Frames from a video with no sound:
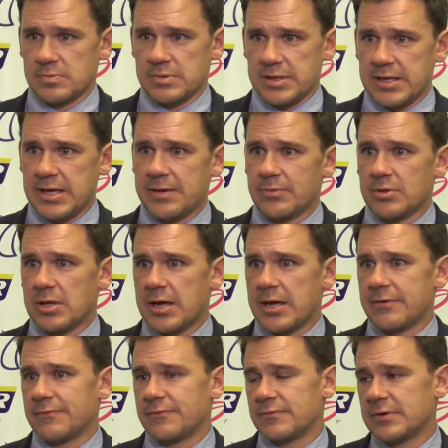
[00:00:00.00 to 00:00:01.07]
They came
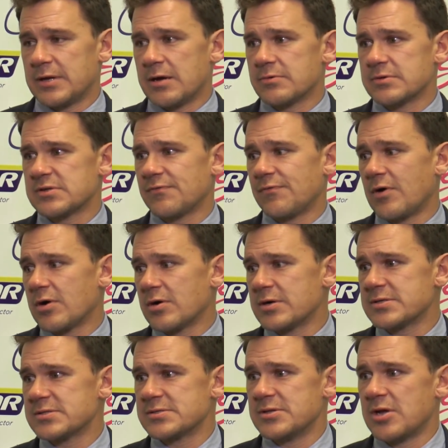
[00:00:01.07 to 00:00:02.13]
alive. Now, as far
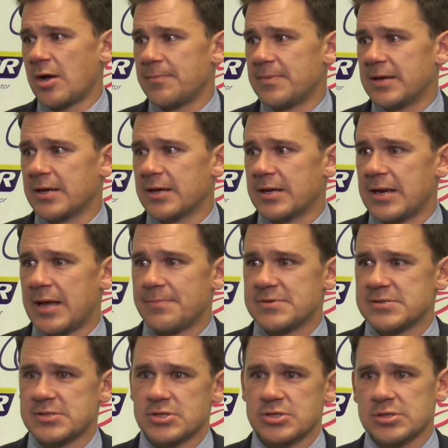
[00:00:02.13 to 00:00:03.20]
as not being in that
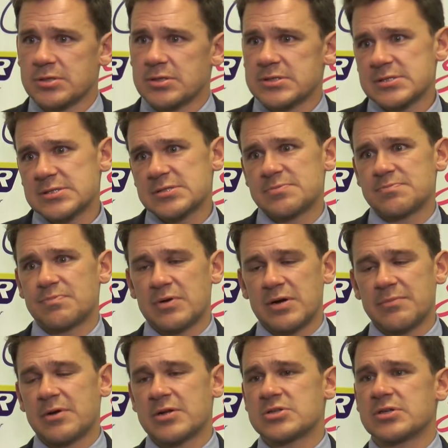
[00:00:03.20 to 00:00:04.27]
position, this is pretty
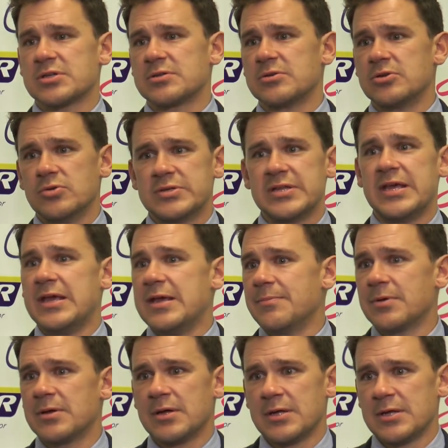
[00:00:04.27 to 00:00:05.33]
much a new
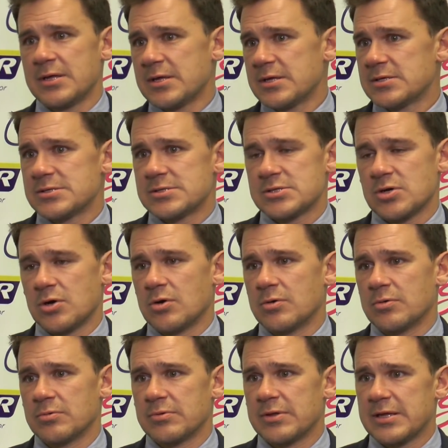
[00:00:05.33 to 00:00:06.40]
team,
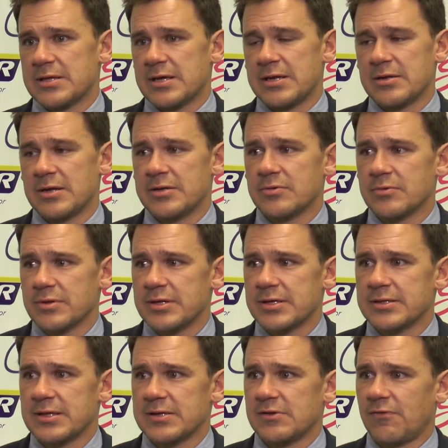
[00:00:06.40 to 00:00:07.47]
so I don't
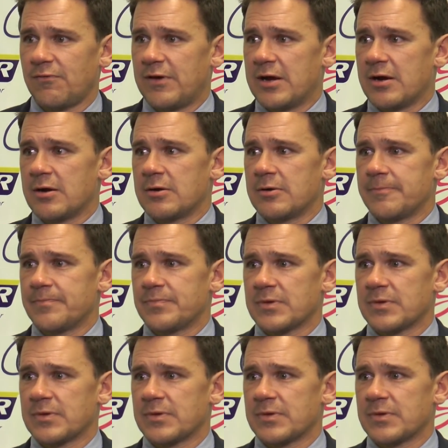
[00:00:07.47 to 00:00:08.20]
think that's fair